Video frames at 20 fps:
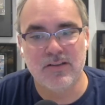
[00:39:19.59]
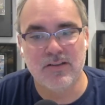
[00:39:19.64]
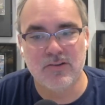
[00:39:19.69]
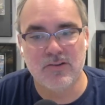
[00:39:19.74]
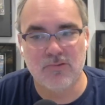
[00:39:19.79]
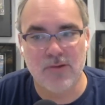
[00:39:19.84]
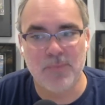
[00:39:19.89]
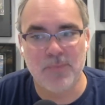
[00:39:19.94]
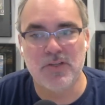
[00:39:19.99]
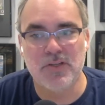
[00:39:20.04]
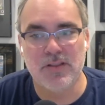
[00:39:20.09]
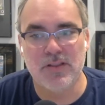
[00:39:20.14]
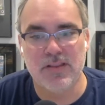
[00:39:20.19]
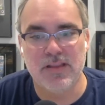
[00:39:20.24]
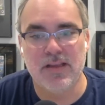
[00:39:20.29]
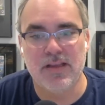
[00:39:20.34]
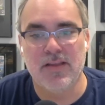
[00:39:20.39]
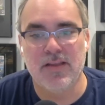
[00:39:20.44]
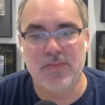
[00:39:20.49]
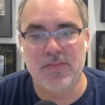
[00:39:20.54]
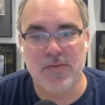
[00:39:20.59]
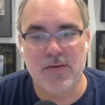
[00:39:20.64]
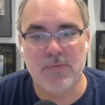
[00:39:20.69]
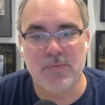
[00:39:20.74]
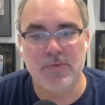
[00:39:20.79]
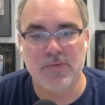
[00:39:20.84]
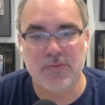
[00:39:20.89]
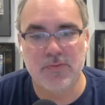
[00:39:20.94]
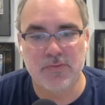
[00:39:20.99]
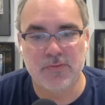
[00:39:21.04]
the corruption thing I thought
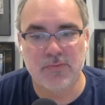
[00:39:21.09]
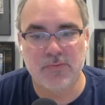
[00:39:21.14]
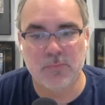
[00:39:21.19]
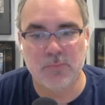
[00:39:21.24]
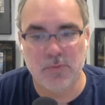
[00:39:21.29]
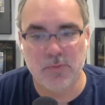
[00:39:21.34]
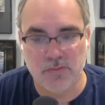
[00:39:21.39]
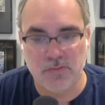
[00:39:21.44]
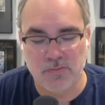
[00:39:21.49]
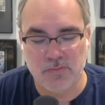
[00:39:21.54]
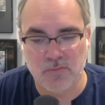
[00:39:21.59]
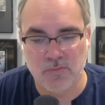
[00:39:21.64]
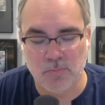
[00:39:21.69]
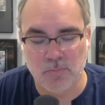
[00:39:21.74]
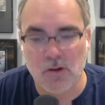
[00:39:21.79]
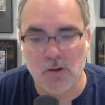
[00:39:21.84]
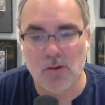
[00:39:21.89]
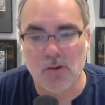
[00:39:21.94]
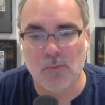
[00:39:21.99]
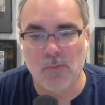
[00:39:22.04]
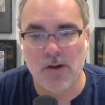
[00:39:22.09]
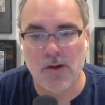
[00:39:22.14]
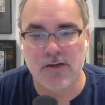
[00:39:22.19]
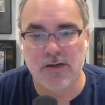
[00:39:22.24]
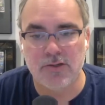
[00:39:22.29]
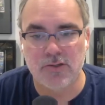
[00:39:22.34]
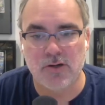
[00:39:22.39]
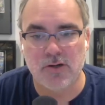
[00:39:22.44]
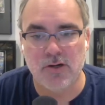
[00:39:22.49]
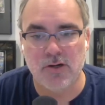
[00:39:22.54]
was was a smart way
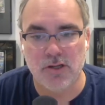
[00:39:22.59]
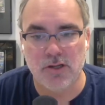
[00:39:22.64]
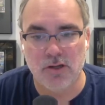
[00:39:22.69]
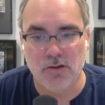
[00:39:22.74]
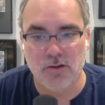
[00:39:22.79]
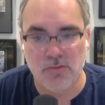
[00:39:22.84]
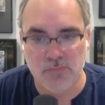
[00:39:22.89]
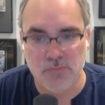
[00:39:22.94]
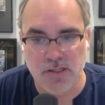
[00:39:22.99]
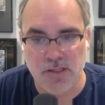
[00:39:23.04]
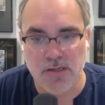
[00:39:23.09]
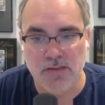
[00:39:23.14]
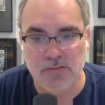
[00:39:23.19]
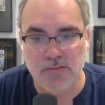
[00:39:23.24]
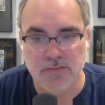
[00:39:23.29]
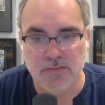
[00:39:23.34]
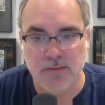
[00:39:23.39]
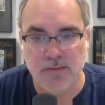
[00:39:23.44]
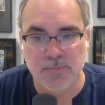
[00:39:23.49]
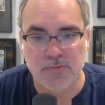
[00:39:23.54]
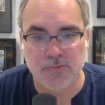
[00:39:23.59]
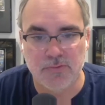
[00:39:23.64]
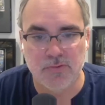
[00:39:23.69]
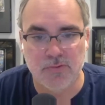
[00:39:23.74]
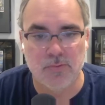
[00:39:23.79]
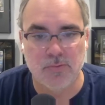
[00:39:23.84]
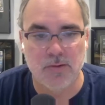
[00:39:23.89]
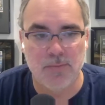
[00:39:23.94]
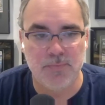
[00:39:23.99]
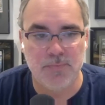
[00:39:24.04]
to try to go of getting Samus
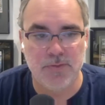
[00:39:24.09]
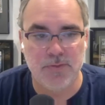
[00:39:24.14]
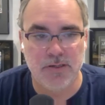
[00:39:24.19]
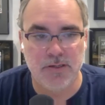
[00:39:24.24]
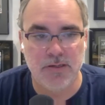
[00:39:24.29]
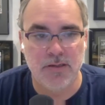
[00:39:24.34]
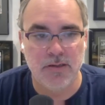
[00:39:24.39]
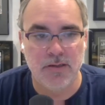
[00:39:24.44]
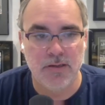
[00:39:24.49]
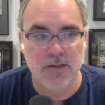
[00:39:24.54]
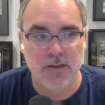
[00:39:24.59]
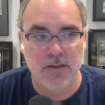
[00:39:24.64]
corrupted,